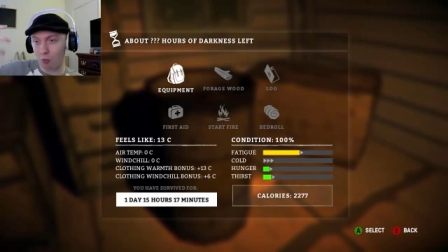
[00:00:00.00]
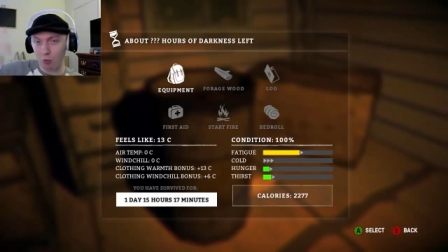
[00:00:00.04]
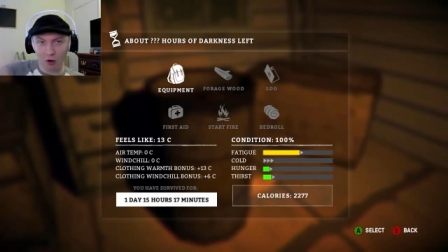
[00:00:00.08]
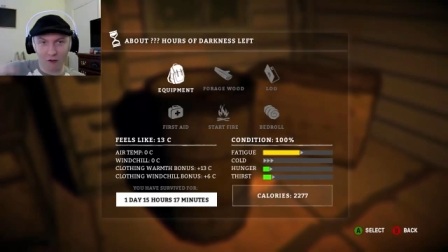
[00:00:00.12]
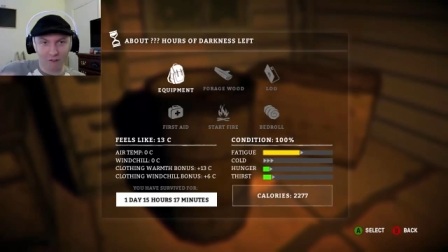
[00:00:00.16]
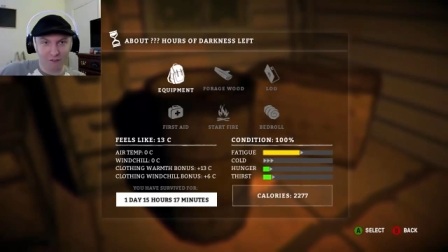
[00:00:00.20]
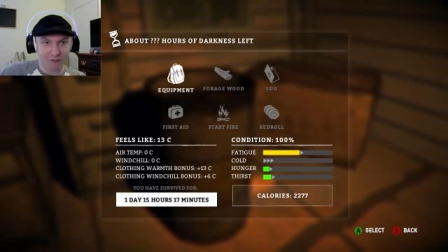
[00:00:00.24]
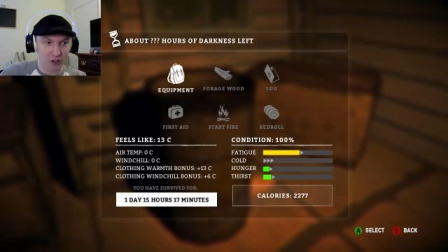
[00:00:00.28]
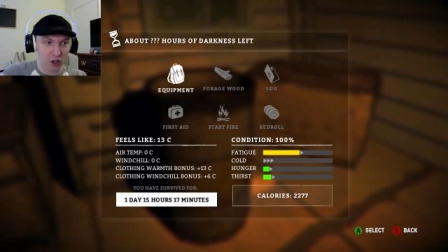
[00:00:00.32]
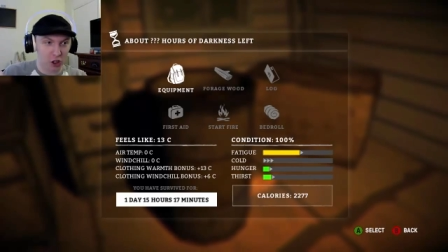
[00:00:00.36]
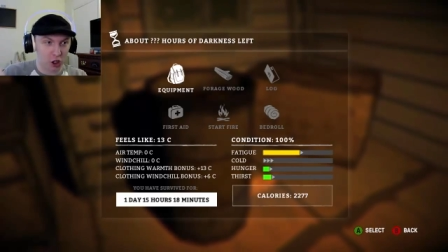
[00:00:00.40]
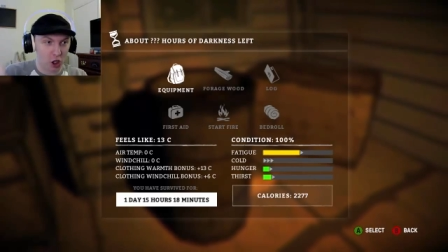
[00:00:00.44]

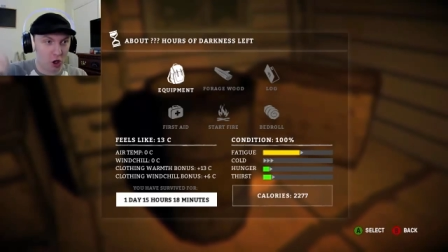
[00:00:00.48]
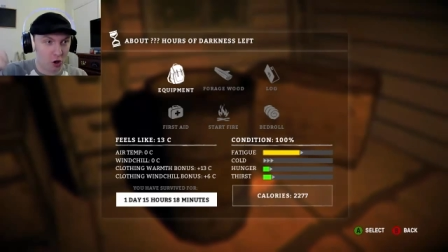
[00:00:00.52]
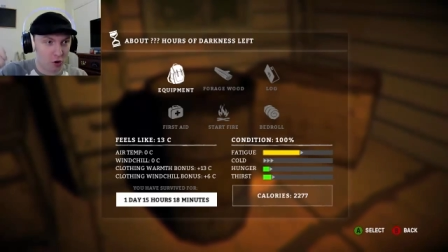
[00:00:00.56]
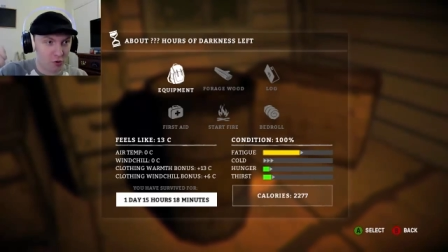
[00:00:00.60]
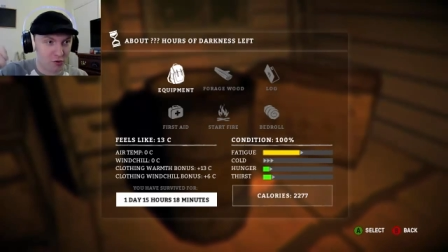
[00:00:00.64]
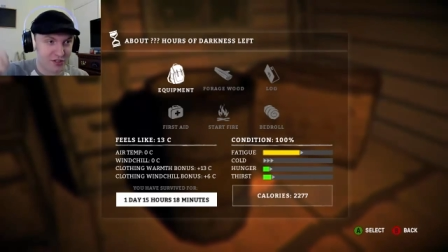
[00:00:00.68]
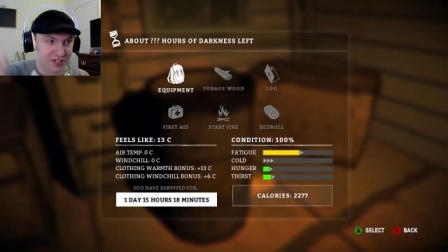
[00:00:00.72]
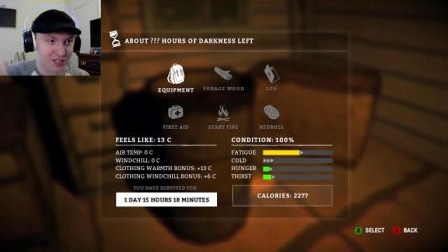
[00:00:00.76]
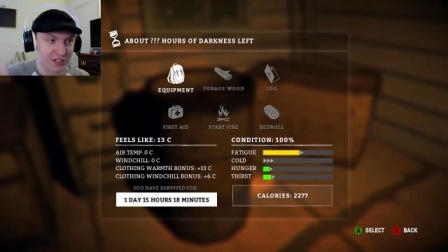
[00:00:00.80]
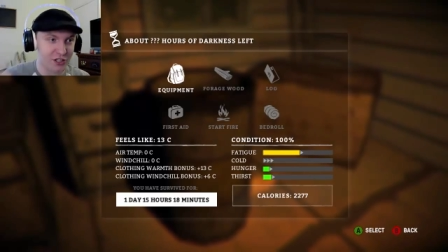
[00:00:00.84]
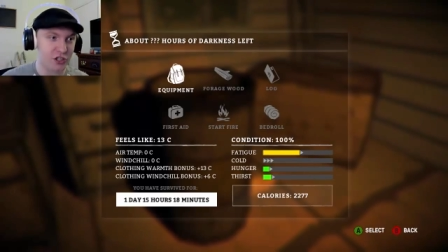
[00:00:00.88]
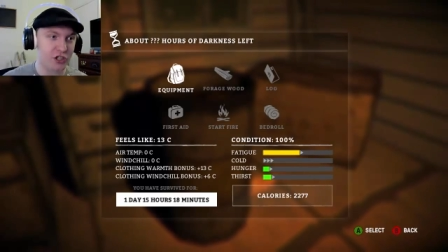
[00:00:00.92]
wolf
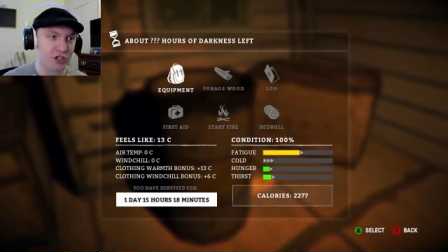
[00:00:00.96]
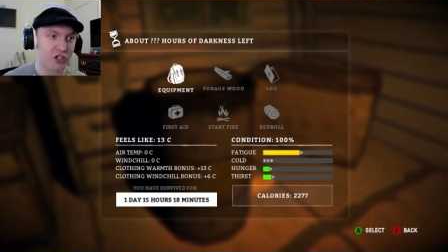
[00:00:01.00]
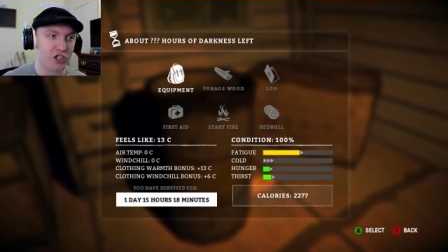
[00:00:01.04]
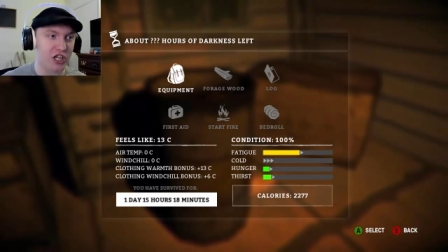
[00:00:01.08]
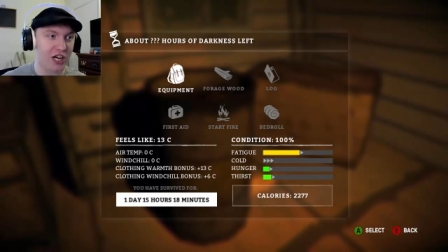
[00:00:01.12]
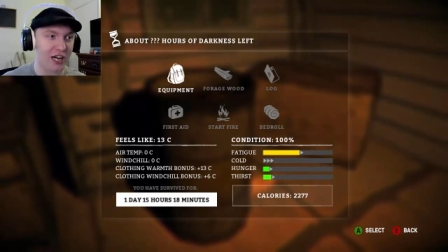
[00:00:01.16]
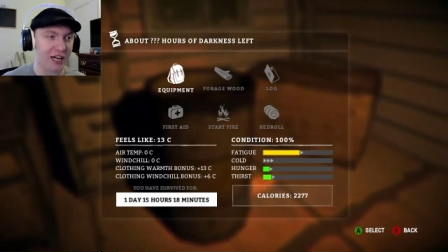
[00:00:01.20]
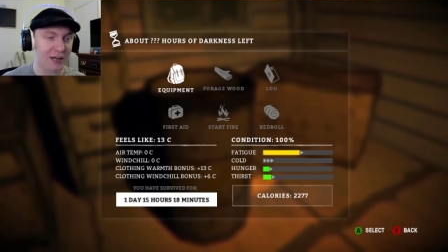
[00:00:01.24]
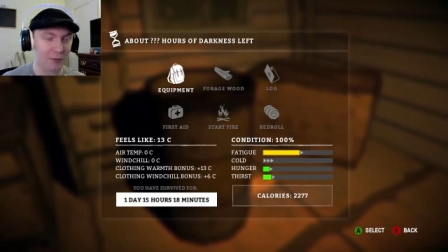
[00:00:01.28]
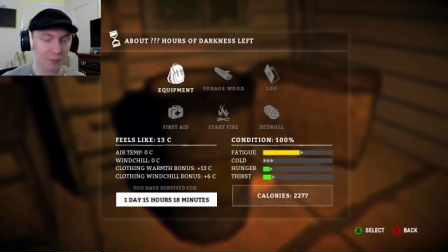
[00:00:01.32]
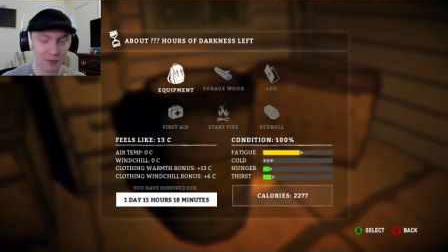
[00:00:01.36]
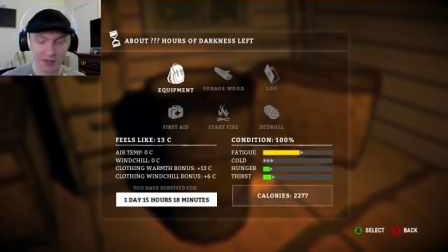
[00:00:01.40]
clothes and
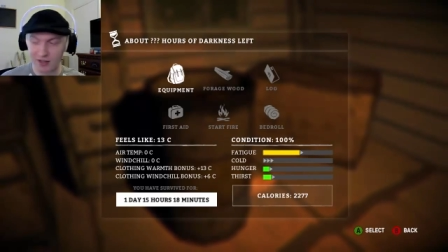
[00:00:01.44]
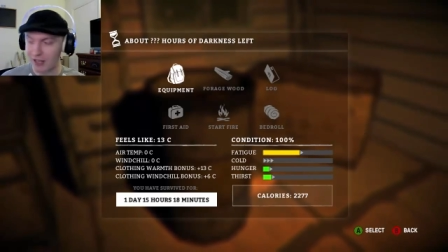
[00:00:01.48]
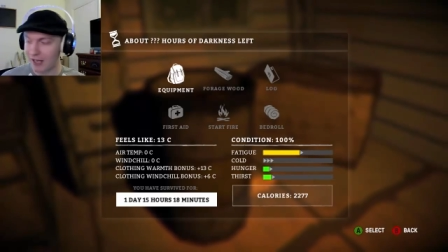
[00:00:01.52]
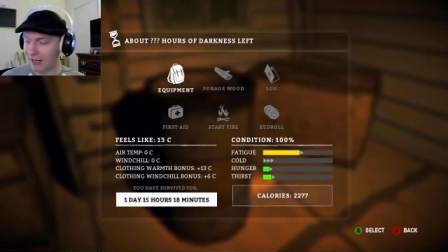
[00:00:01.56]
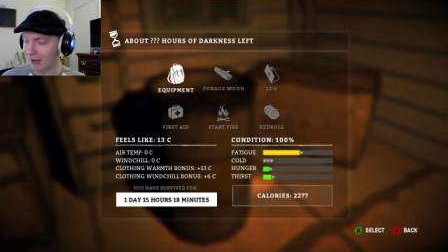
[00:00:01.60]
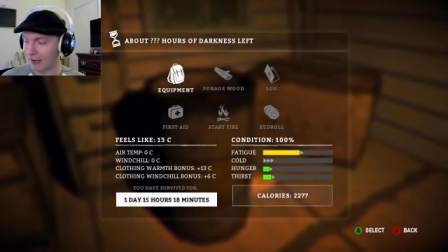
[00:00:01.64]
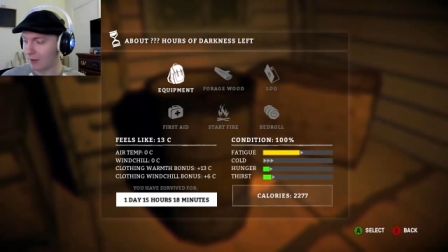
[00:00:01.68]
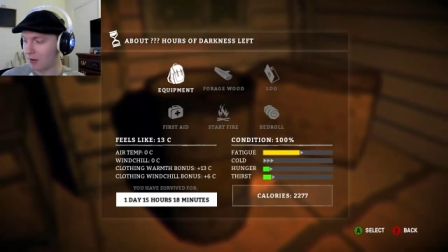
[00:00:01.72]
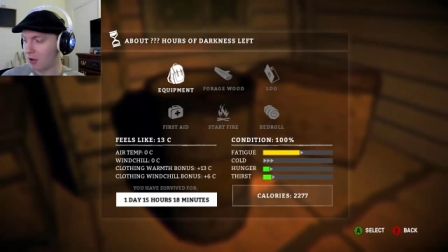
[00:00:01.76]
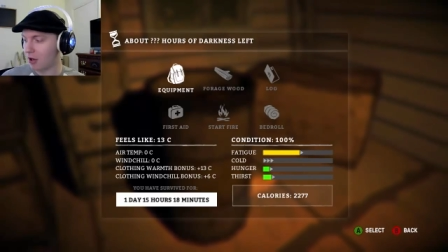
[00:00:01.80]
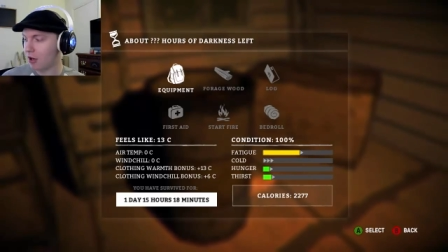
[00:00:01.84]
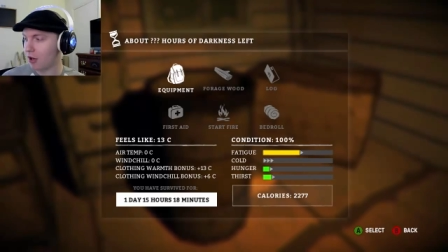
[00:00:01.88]
shit with like